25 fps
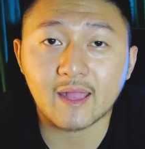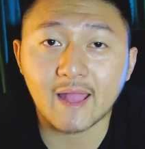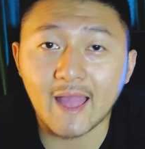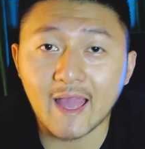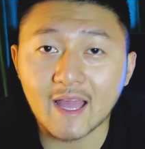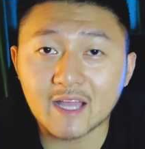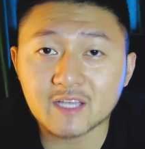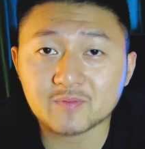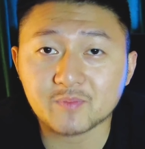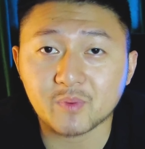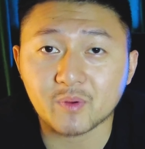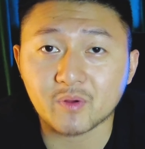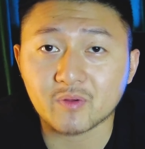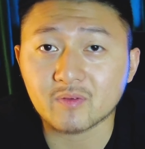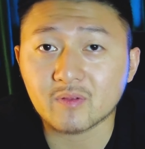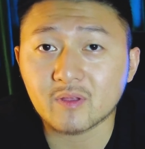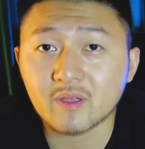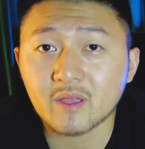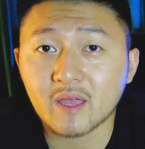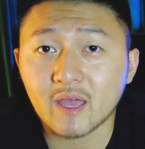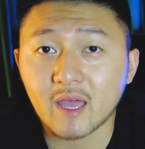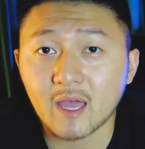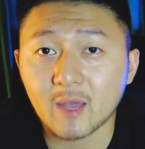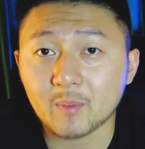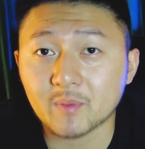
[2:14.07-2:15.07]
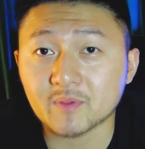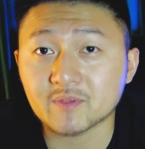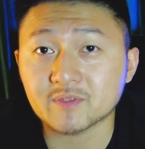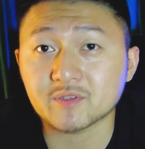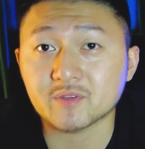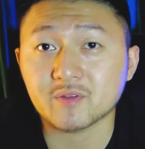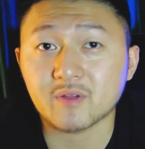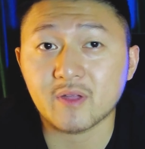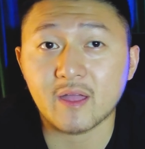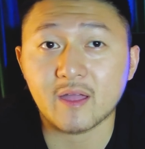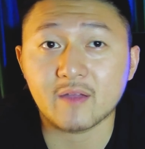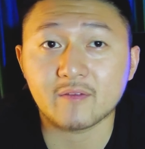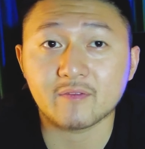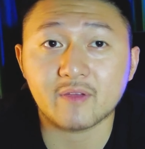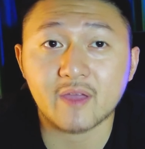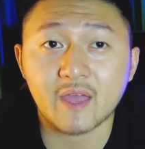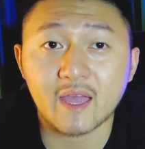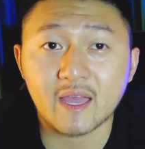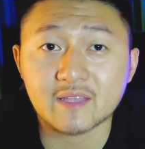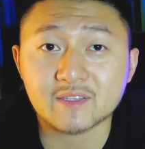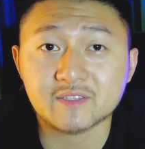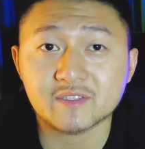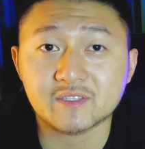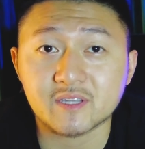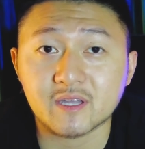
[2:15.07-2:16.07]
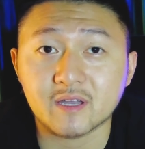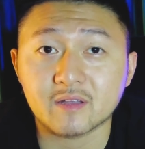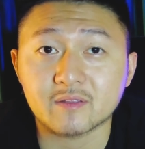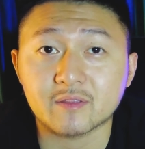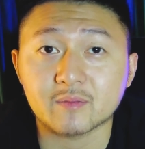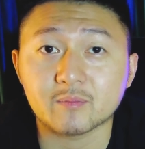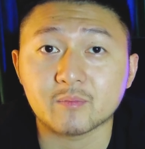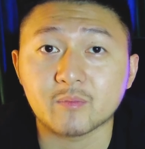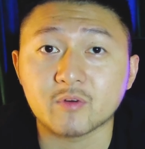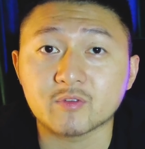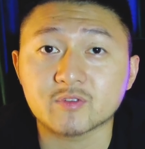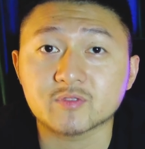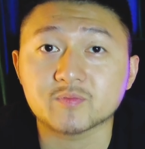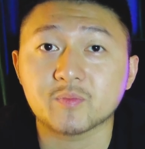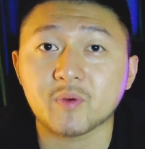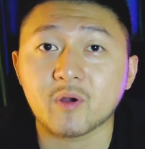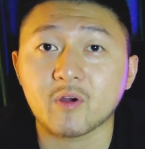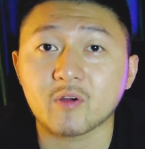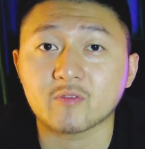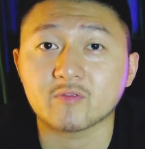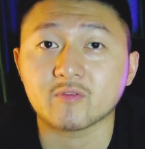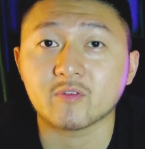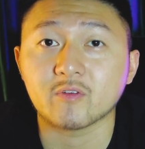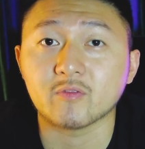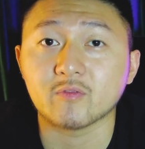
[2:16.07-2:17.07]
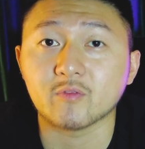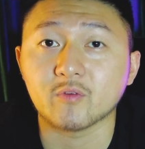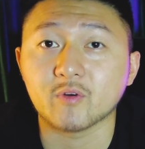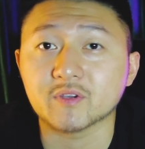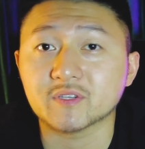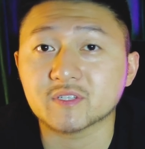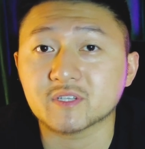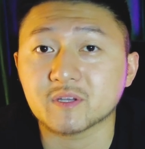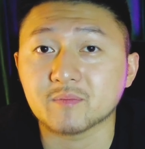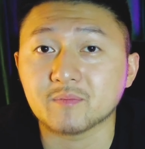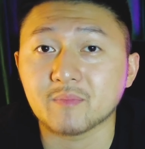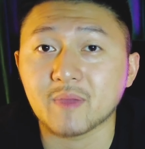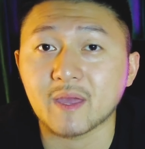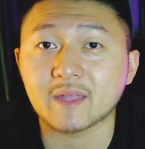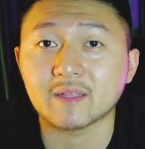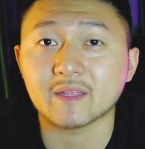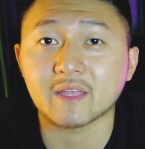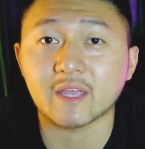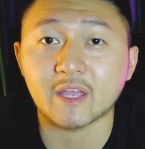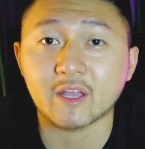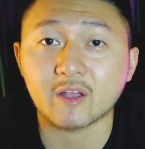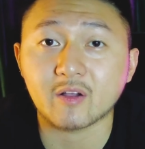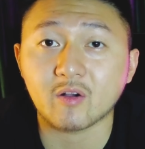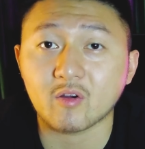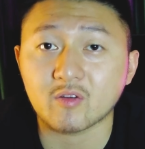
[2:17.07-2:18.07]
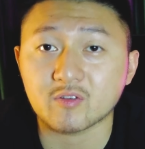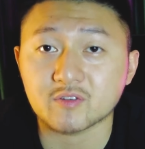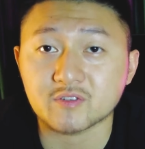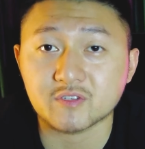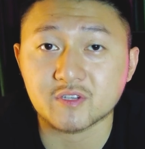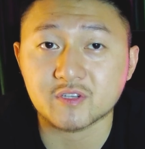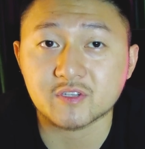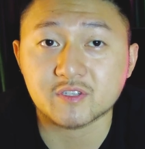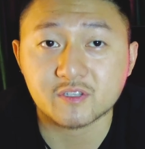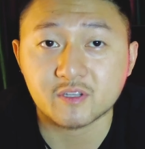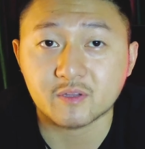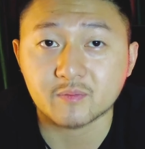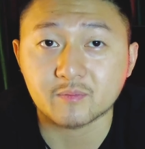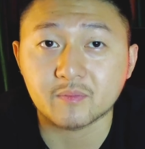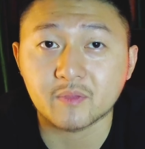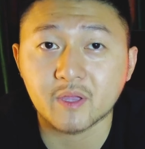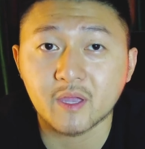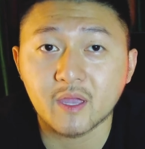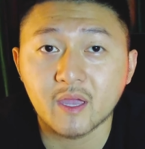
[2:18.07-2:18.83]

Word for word: and XPeng happens to have hands down the most powerful voice command in car system.